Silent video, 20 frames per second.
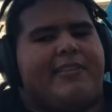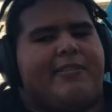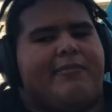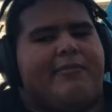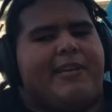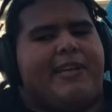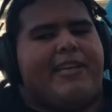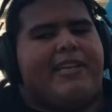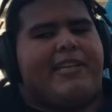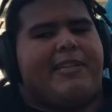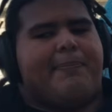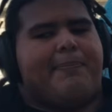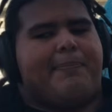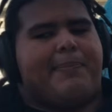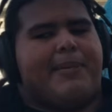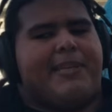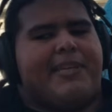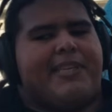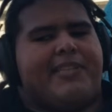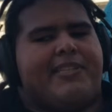The way the
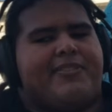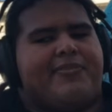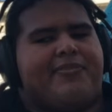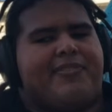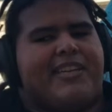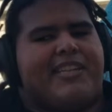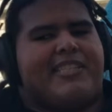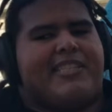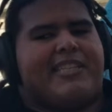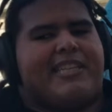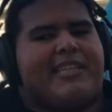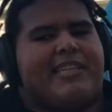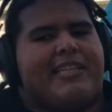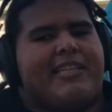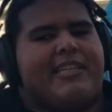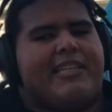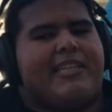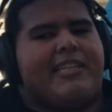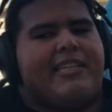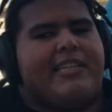pick is facing,
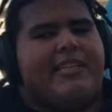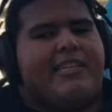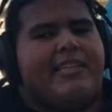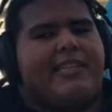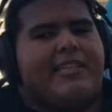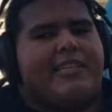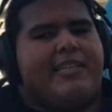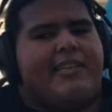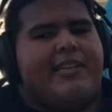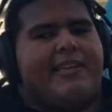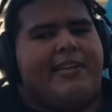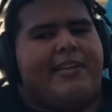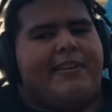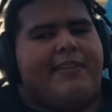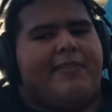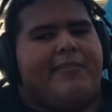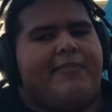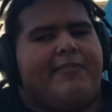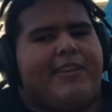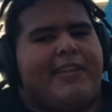
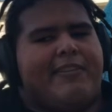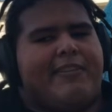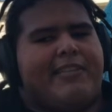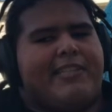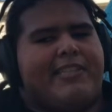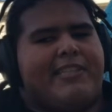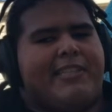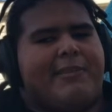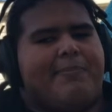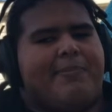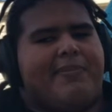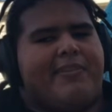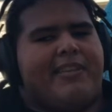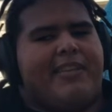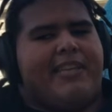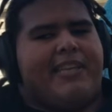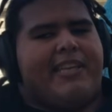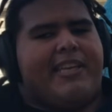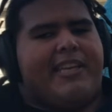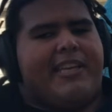the very tip of
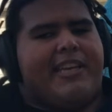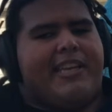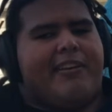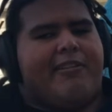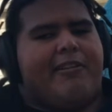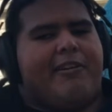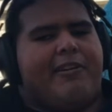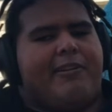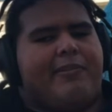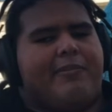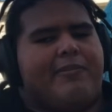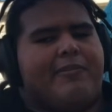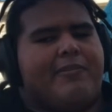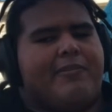the arrow